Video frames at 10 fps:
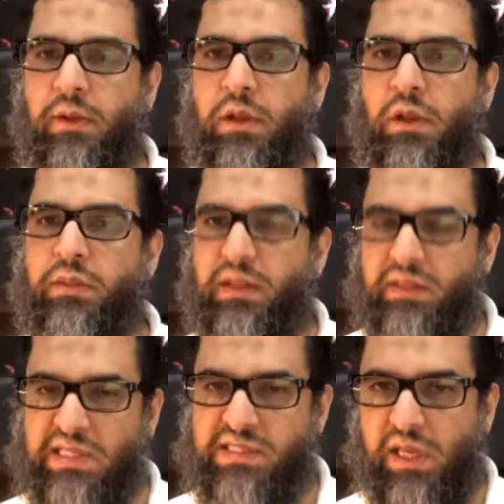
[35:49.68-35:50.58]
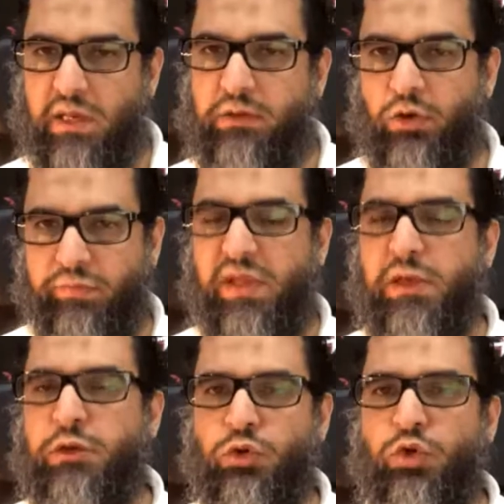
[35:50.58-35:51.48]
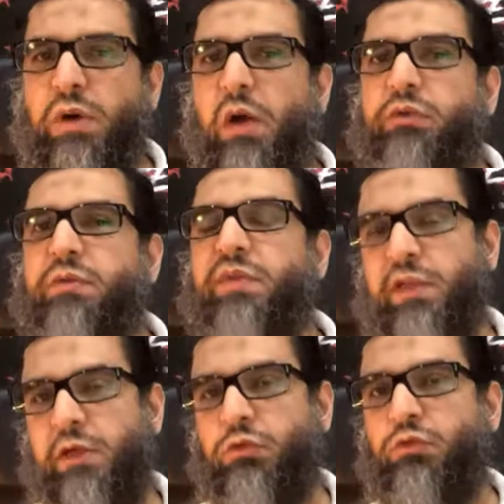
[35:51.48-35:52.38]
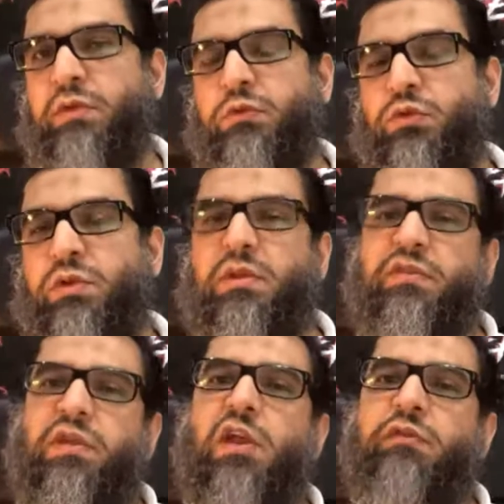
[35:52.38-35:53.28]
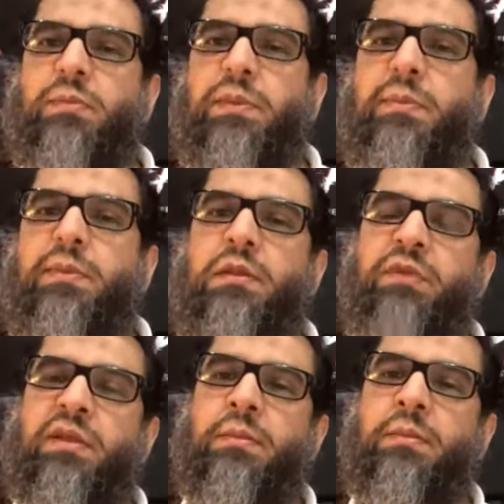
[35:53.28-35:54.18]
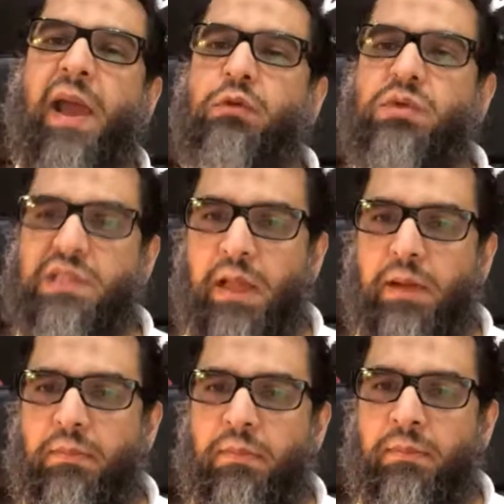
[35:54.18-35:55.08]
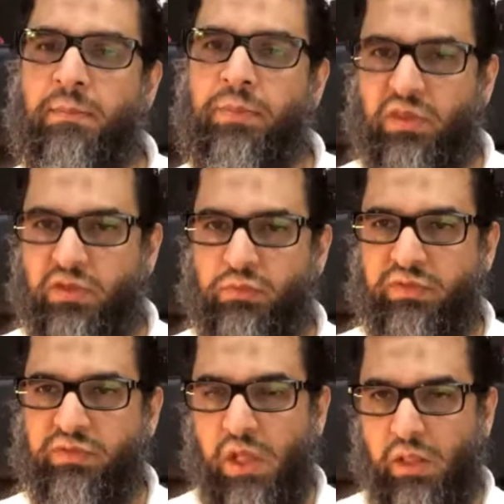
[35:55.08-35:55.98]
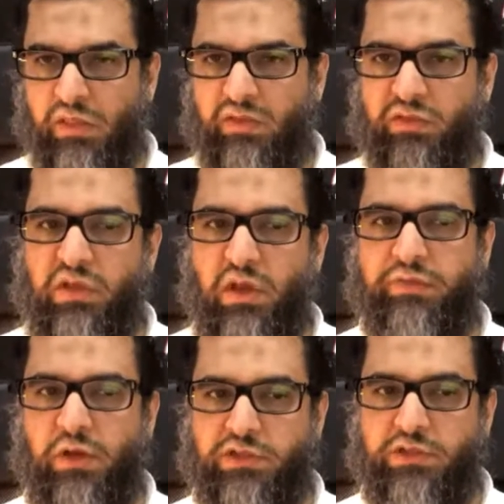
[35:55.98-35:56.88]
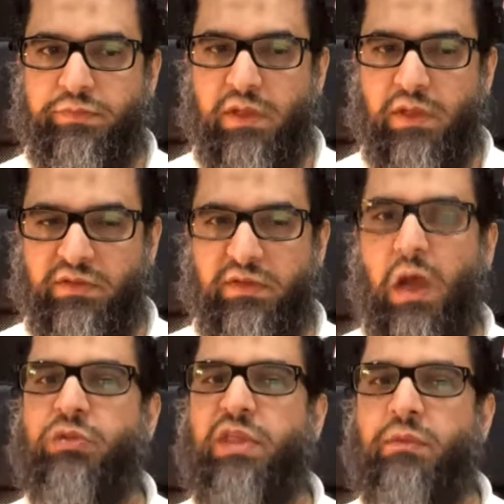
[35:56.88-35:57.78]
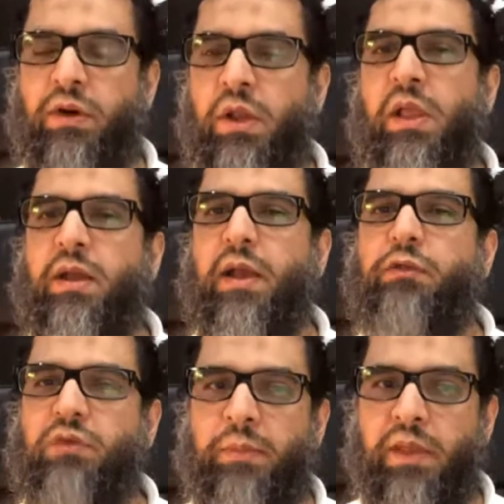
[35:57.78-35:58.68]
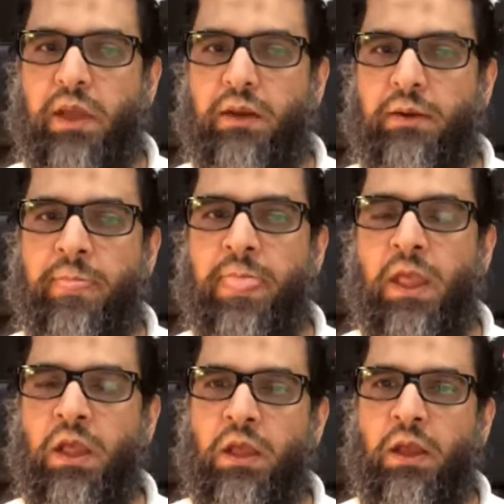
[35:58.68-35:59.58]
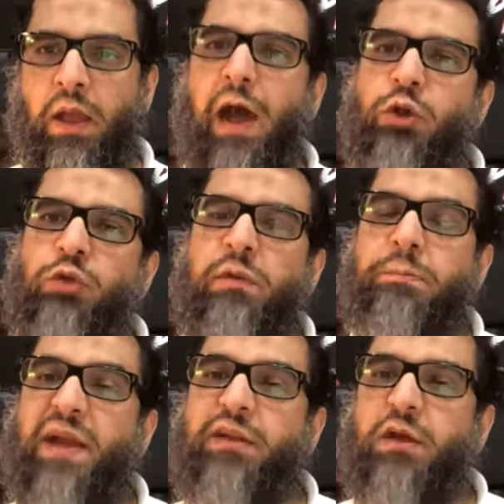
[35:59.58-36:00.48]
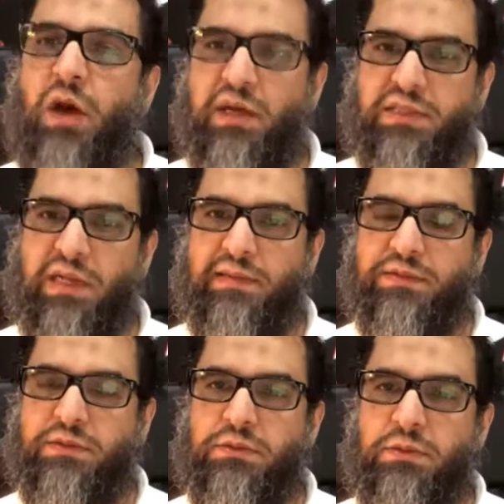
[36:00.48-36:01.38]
That they said, we need to go out and we need to do the tazkir of the people and bring them back to Islam. This is their philosophy. This is how they were kind of coming in. How do we better ourselves?